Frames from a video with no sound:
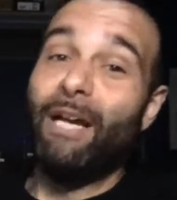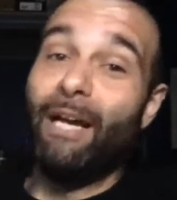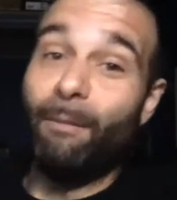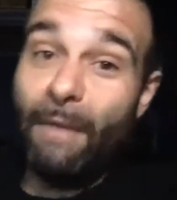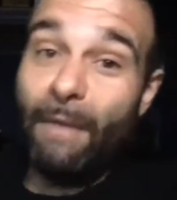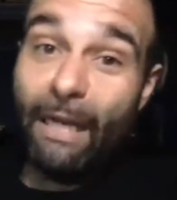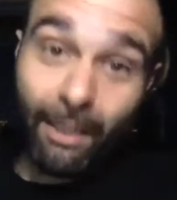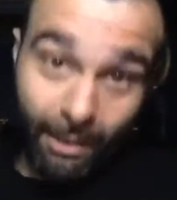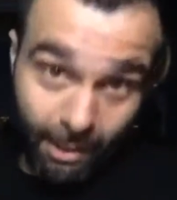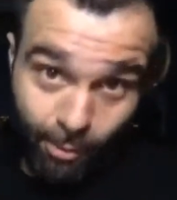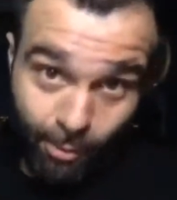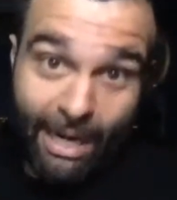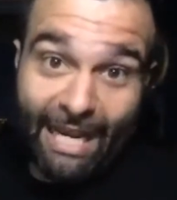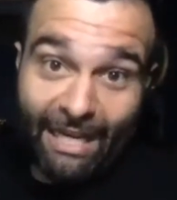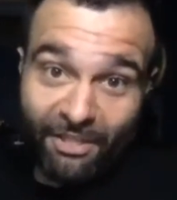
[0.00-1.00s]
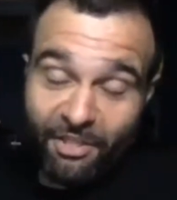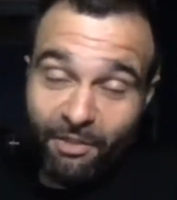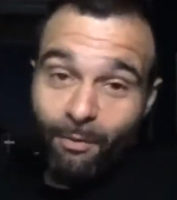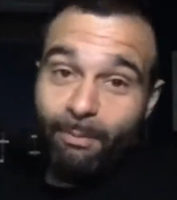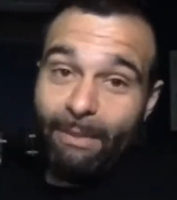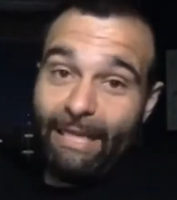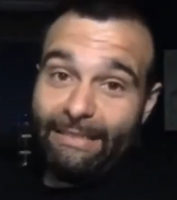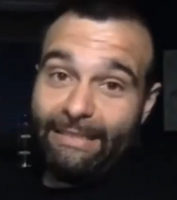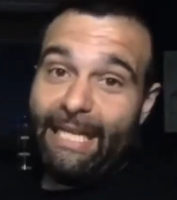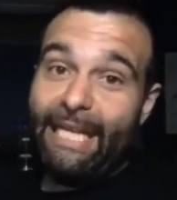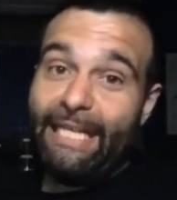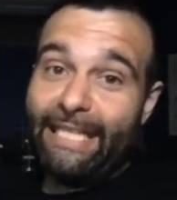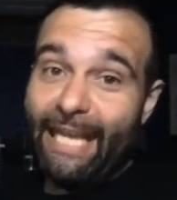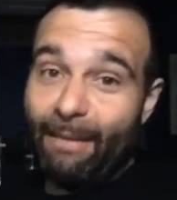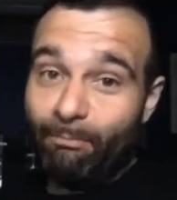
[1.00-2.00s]
not going to harass you about that
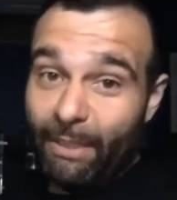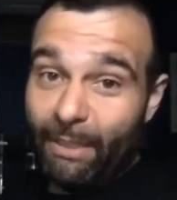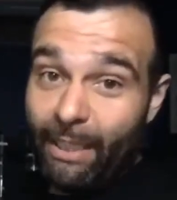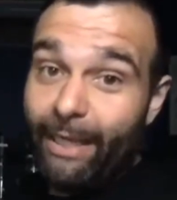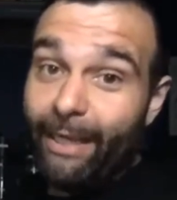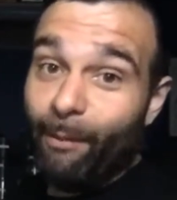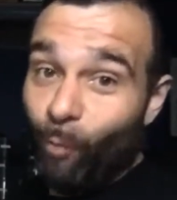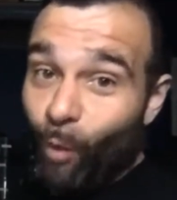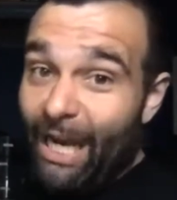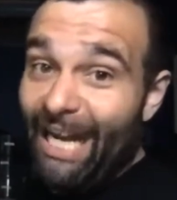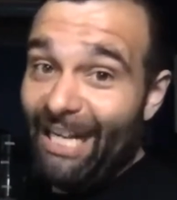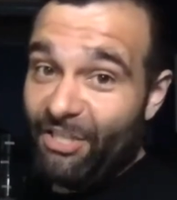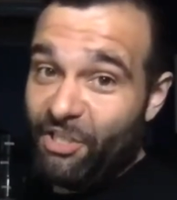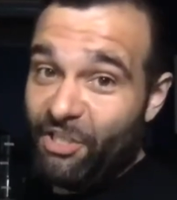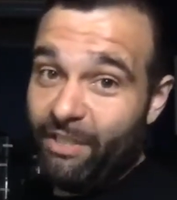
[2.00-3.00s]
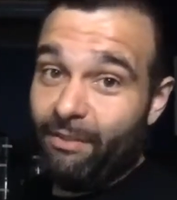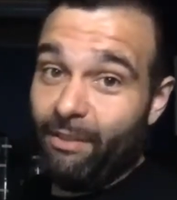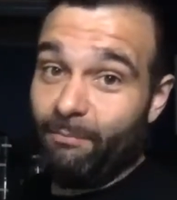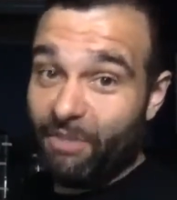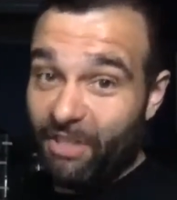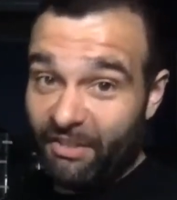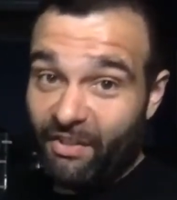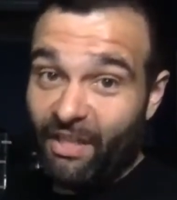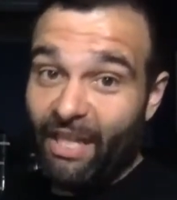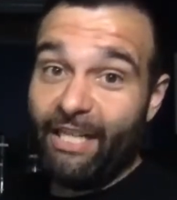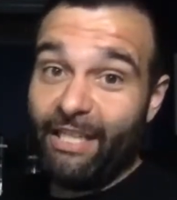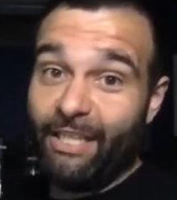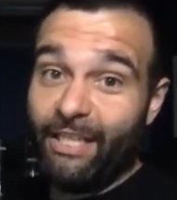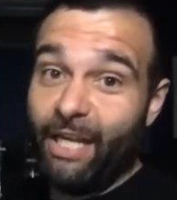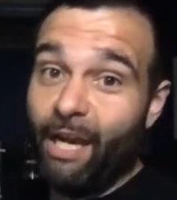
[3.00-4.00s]
yet, but I am watching. I'm just letting
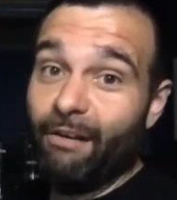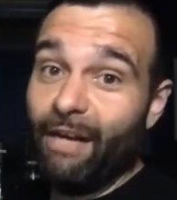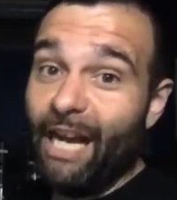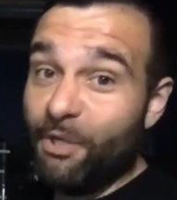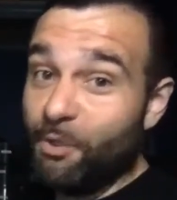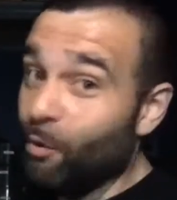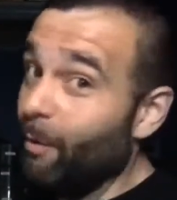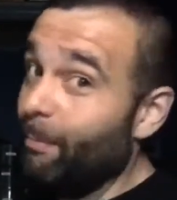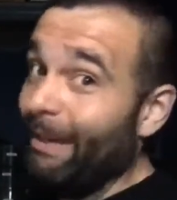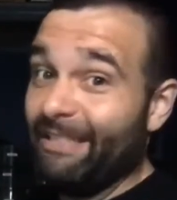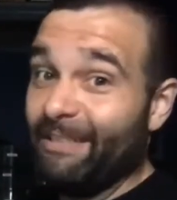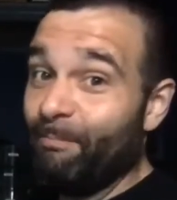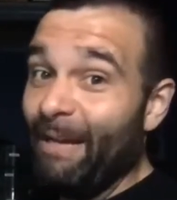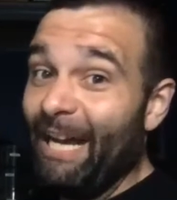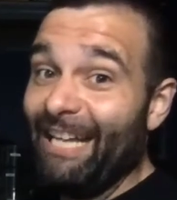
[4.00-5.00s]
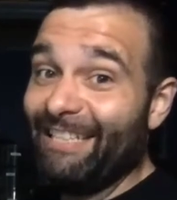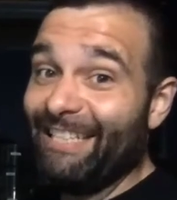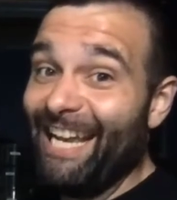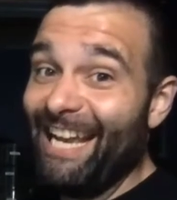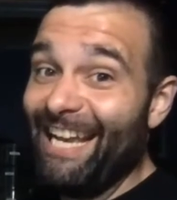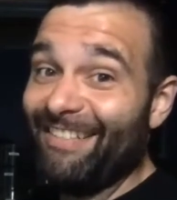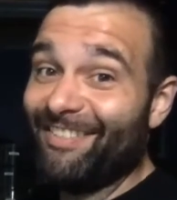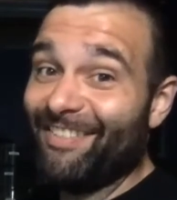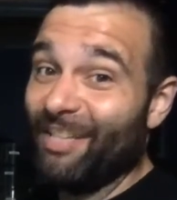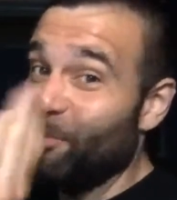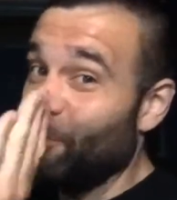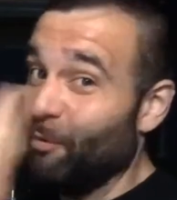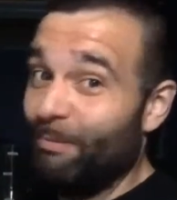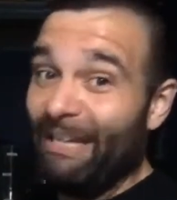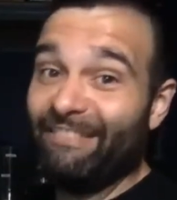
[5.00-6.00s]
you know. I knew about the podcasts. I knew
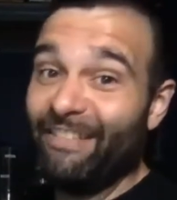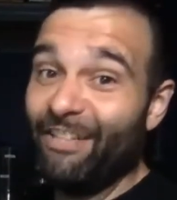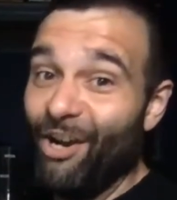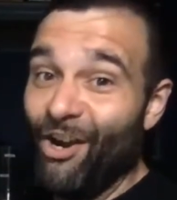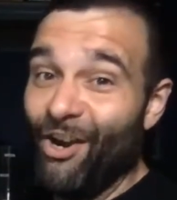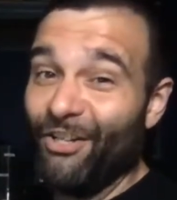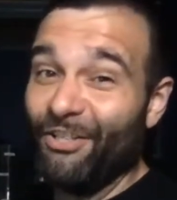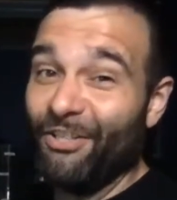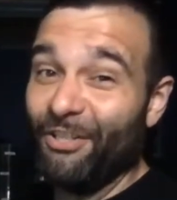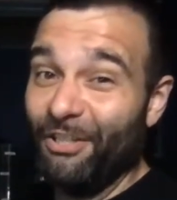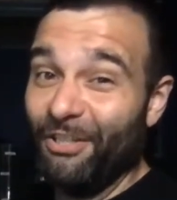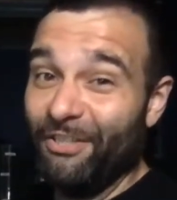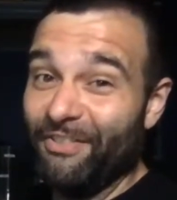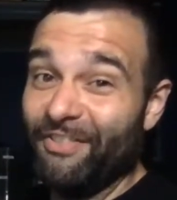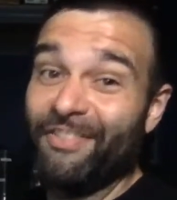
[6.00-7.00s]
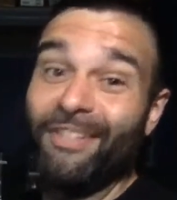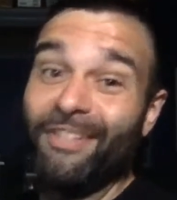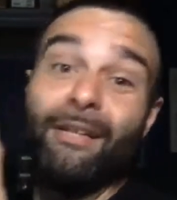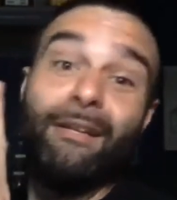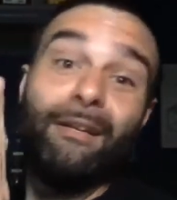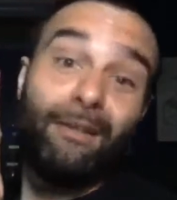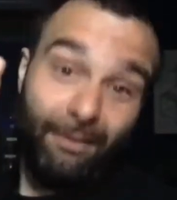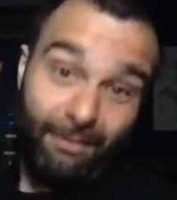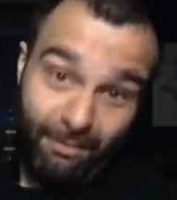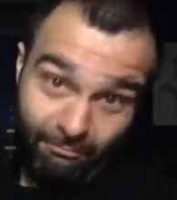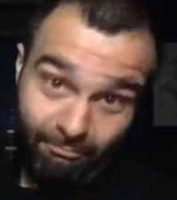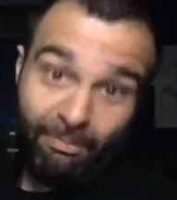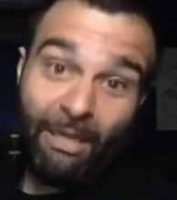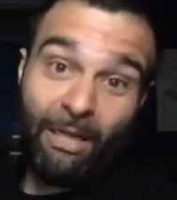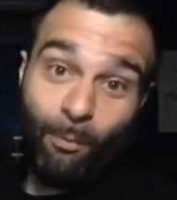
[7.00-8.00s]
about the articles,
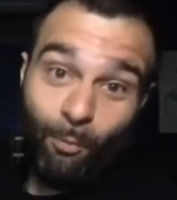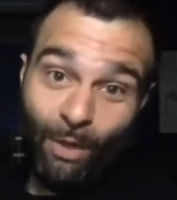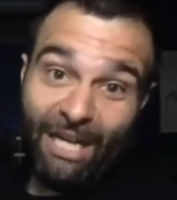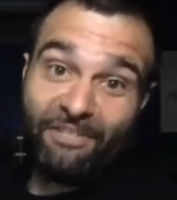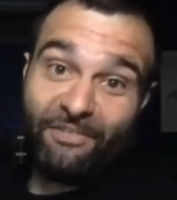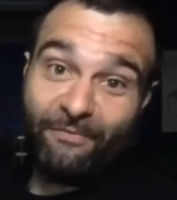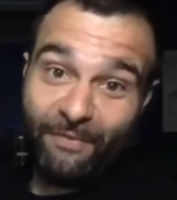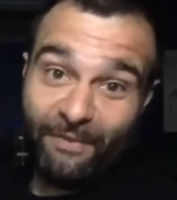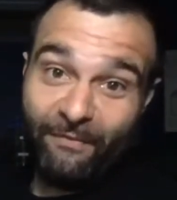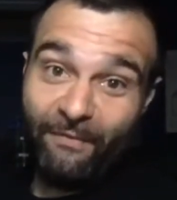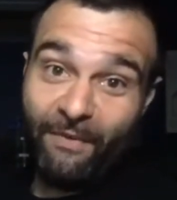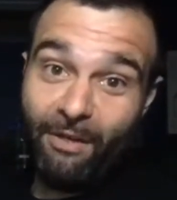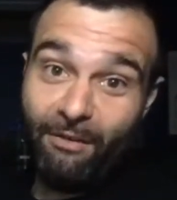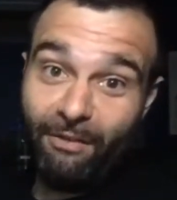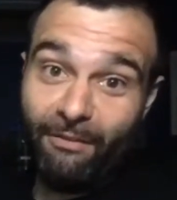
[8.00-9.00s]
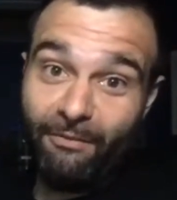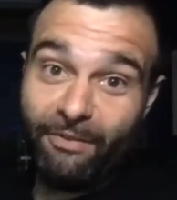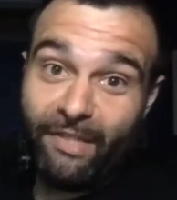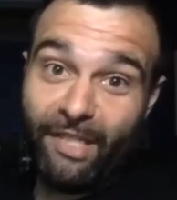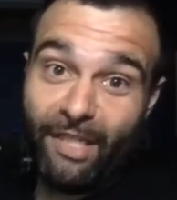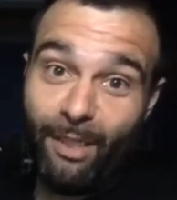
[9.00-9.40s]
but I'm watching for the photos too.